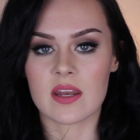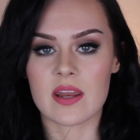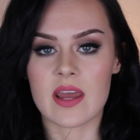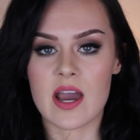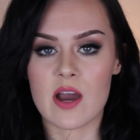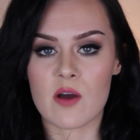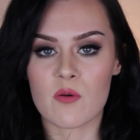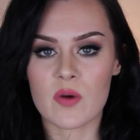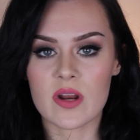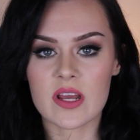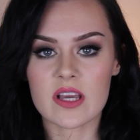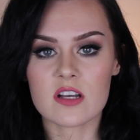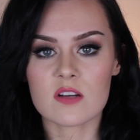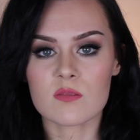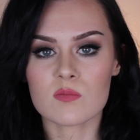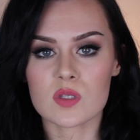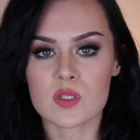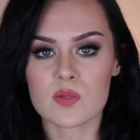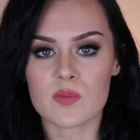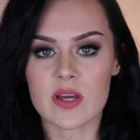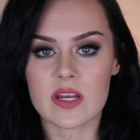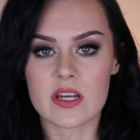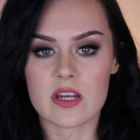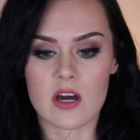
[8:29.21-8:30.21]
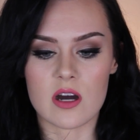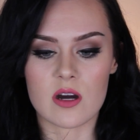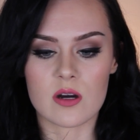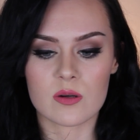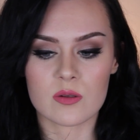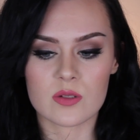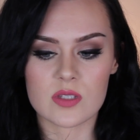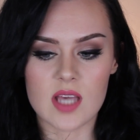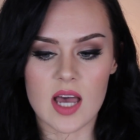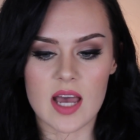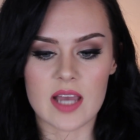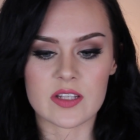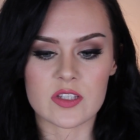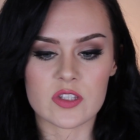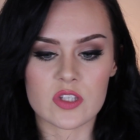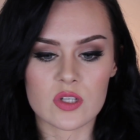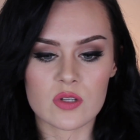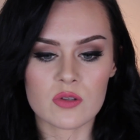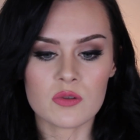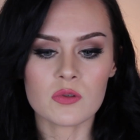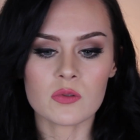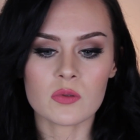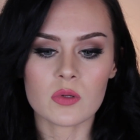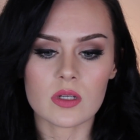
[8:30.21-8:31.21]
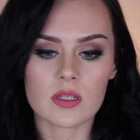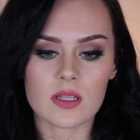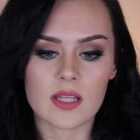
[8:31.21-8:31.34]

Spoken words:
Now when it comes to my nose, I do